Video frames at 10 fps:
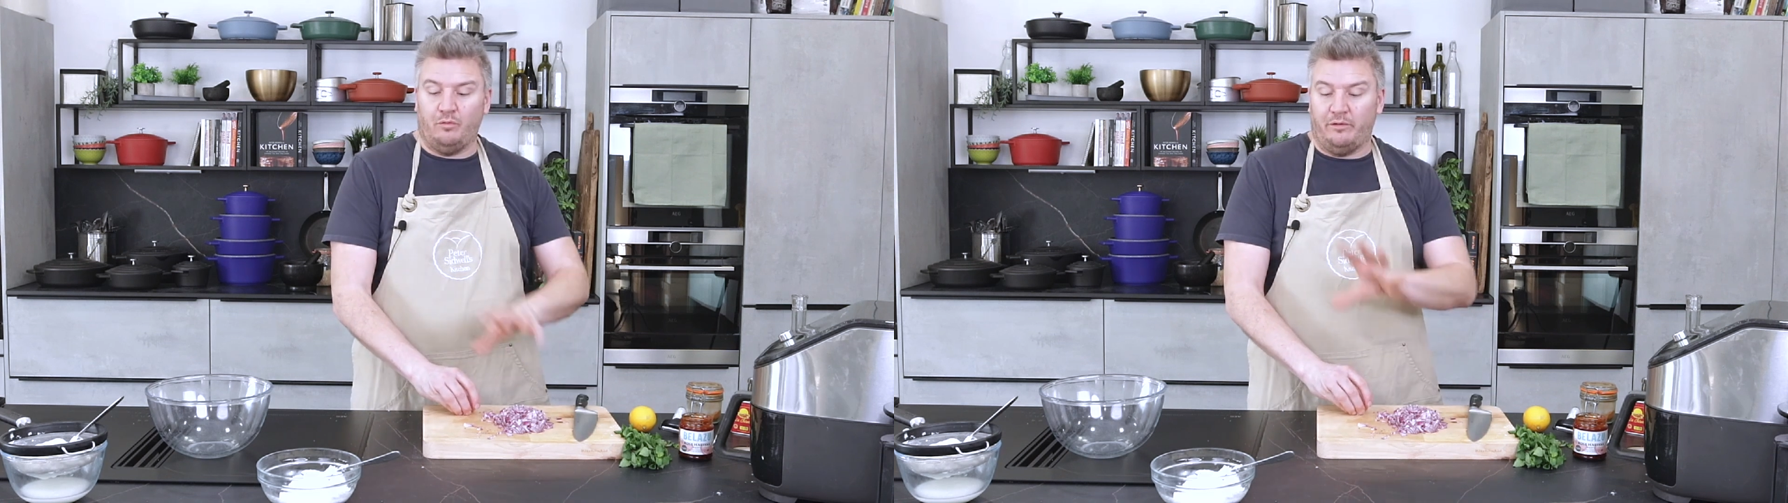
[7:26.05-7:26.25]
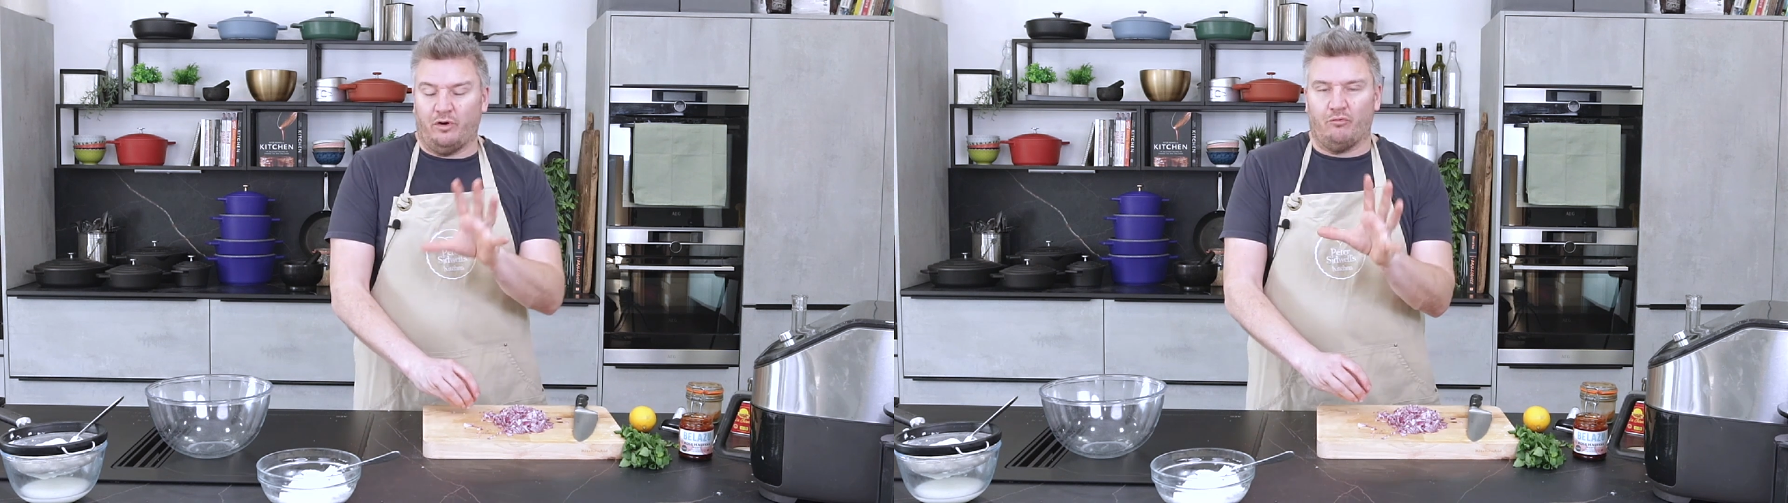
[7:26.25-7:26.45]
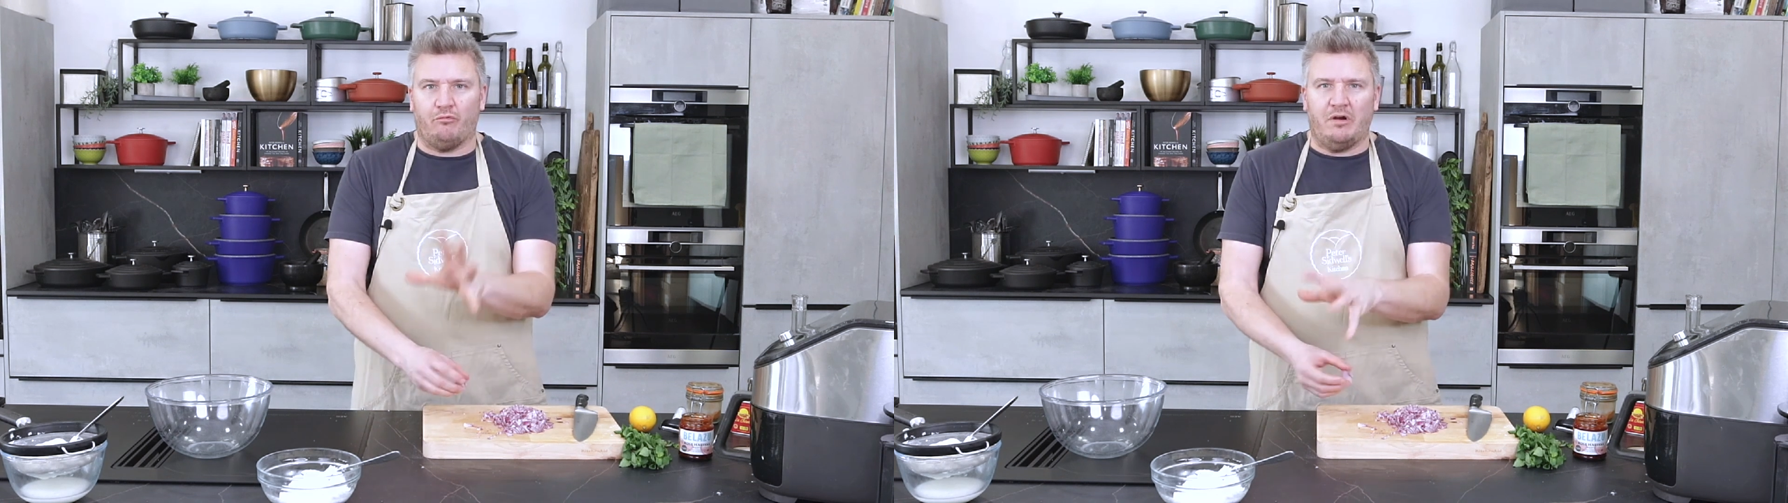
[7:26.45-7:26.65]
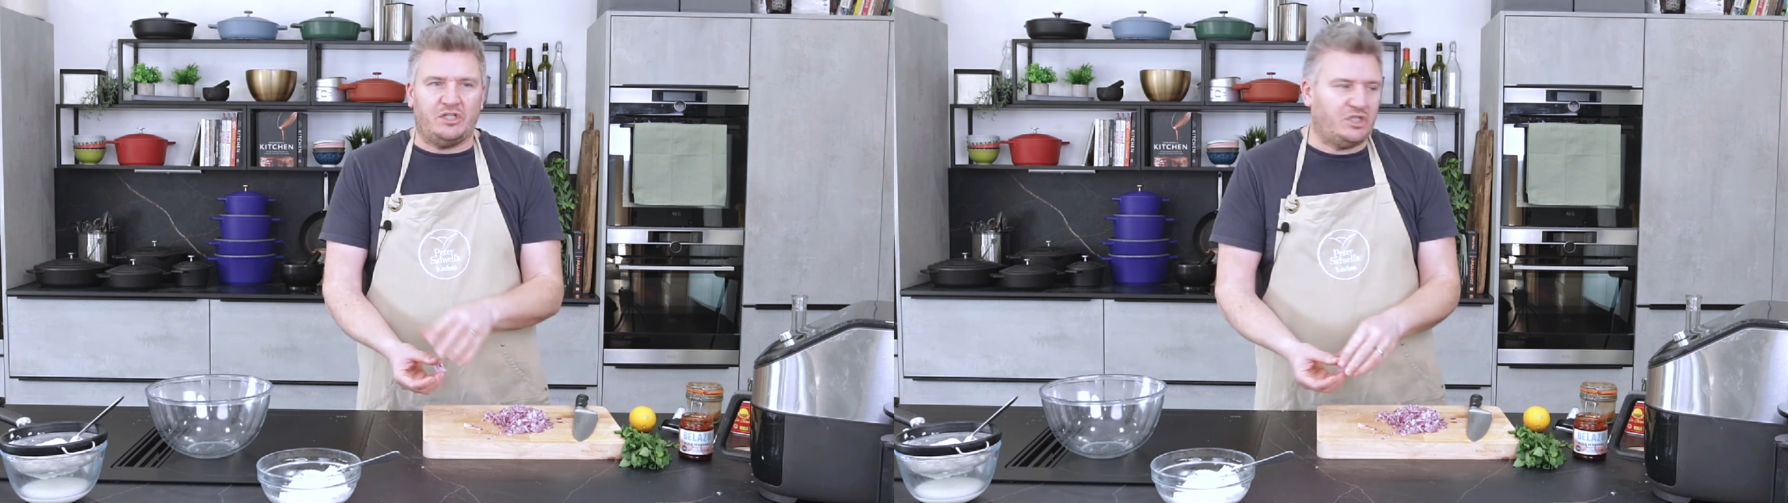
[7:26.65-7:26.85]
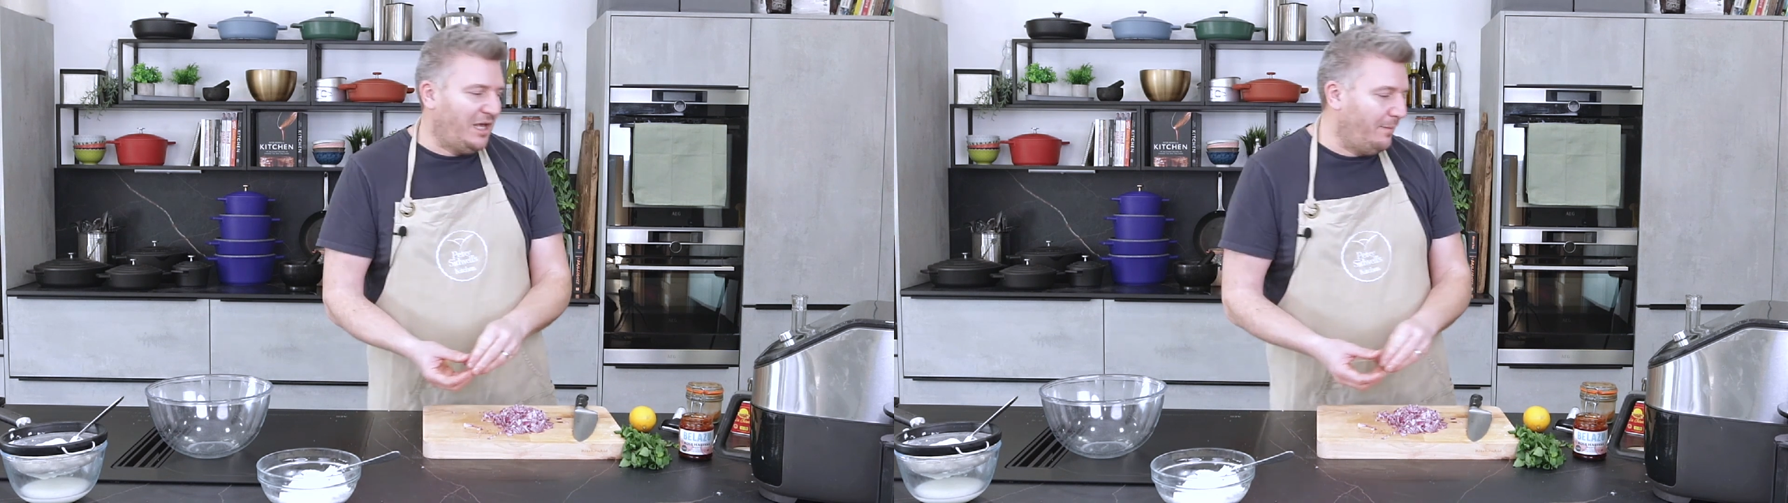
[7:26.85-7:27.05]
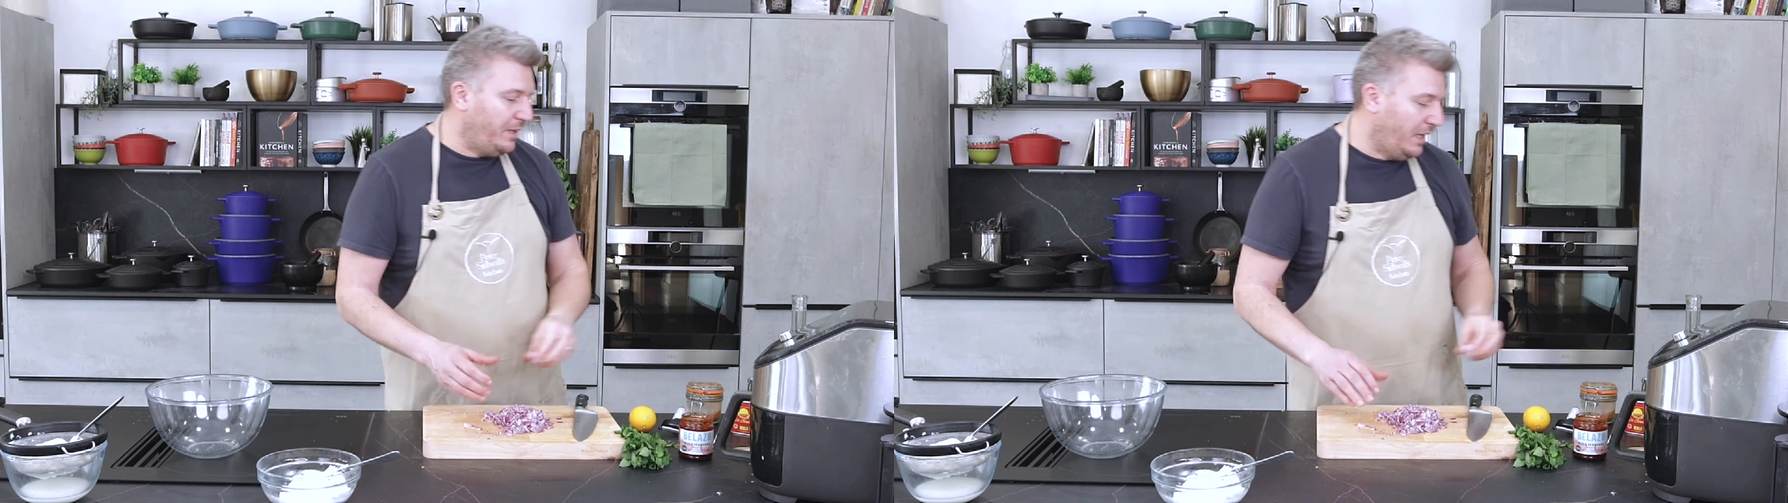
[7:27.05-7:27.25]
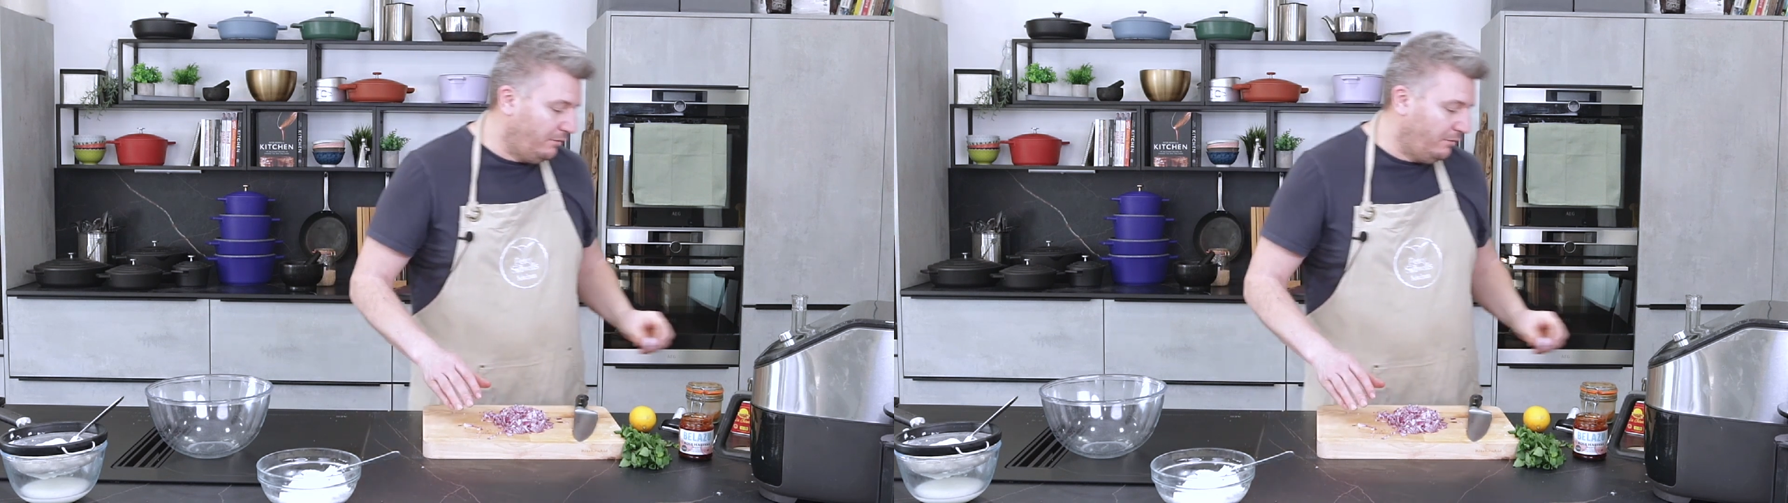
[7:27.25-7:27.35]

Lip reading: We've got rich labneh,